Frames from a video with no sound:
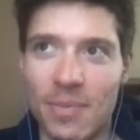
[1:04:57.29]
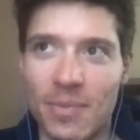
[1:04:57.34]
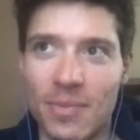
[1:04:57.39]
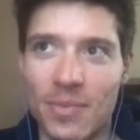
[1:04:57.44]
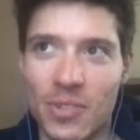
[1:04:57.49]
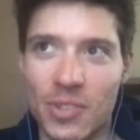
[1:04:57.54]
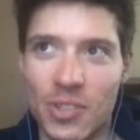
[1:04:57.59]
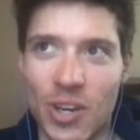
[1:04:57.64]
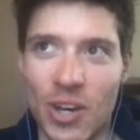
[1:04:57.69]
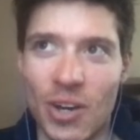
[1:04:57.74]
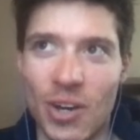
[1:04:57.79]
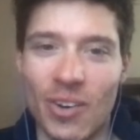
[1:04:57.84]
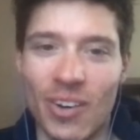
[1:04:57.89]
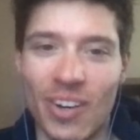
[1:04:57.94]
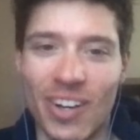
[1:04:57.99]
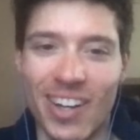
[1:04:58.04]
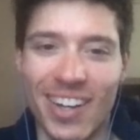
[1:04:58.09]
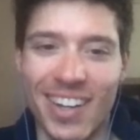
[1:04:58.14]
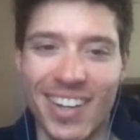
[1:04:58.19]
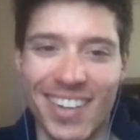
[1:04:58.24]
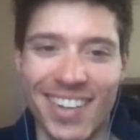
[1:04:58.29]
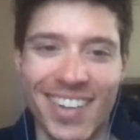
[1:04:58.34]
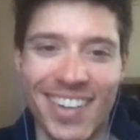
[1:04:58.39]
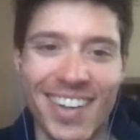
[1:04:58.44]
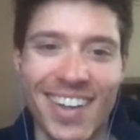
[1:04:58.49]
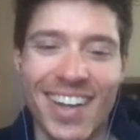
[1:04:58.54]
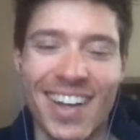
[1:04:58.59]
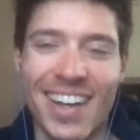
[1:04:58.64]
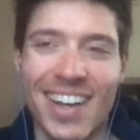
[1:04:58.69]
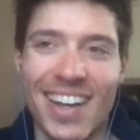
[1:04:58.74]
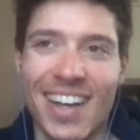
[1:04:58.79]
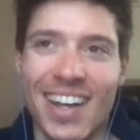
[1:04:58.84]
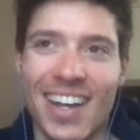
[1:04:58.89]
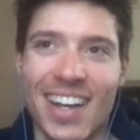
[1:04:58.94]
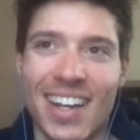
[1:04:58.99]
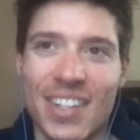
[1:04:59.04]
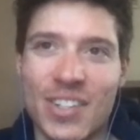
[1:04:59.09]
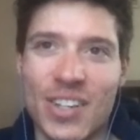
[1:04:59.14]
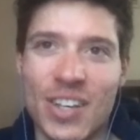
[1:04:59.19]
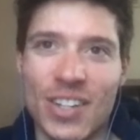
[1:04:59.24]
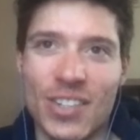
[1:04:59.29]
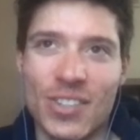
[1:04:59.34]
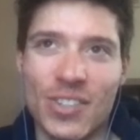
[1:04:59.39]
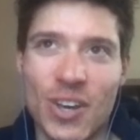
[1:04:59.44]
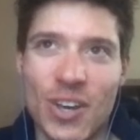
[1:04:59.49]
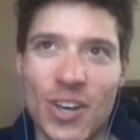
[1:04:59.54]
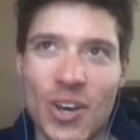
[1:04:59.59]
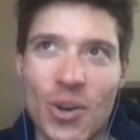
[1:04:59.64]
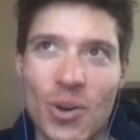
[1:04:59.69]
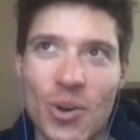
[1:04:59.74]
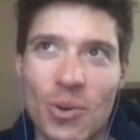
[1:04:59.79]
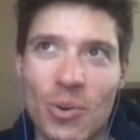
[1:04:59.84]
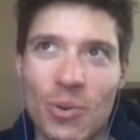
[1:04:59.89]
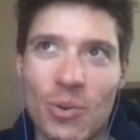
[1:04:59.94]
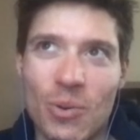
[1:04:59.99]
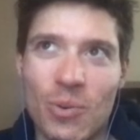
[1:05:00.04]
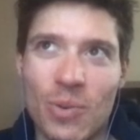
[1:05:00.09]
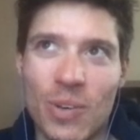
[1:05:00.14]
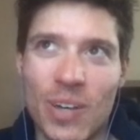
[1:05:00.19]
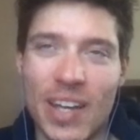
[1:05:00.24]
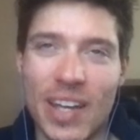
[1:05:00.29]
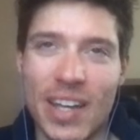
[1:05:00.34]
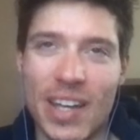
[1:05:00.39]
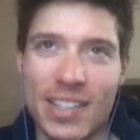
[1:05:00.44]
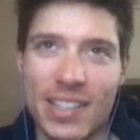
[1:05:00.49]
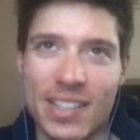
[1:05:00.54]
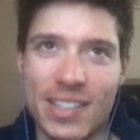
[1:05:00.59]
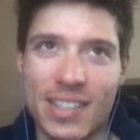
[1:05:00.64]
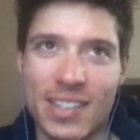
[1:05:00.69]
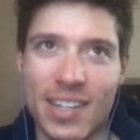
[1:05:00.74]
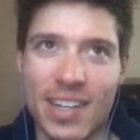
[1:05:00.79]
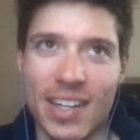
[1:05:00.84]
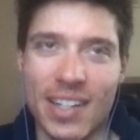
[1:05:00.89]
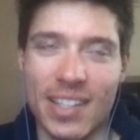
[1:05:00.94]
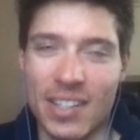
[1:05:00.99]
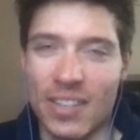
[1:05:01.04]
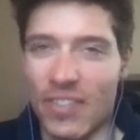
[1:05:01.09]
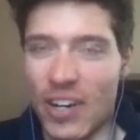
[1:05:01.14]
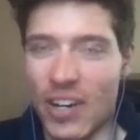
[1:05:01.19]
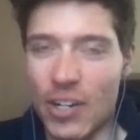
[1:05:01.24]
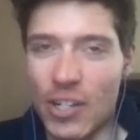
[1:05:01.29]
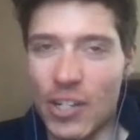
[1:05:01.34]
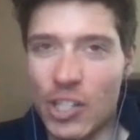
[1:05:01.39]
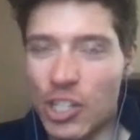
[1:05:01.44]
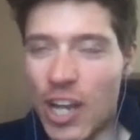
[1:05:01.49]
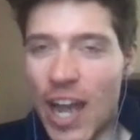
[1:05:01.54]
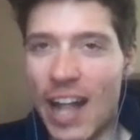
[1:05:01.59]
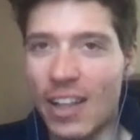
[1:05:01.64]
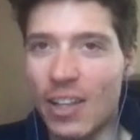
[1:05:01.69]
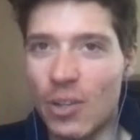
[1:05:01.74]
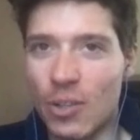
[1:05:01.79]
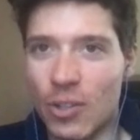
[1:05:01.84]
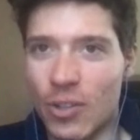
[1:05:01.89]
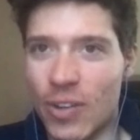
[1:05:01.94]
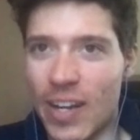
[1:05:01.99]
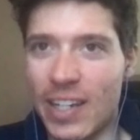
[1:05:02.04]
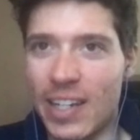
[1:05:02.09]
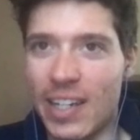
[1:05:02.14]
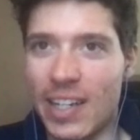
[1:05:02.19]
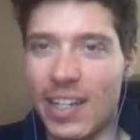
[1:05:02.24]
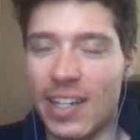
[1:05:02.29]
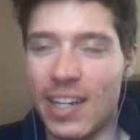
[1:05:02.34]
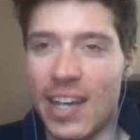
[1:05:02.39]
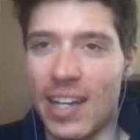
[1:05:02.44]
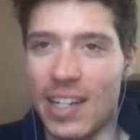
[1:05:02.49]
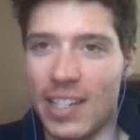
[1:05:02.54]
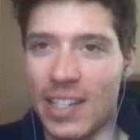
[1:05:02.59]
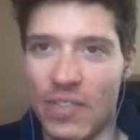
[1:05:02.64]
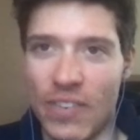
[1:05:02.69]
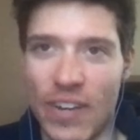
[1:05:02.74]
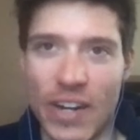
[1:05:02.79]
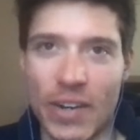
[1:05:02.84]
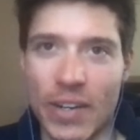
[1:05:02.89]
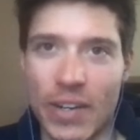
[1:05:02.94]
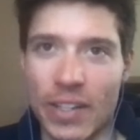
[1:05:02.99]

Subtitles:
So so it's a very shallow gradient and it's very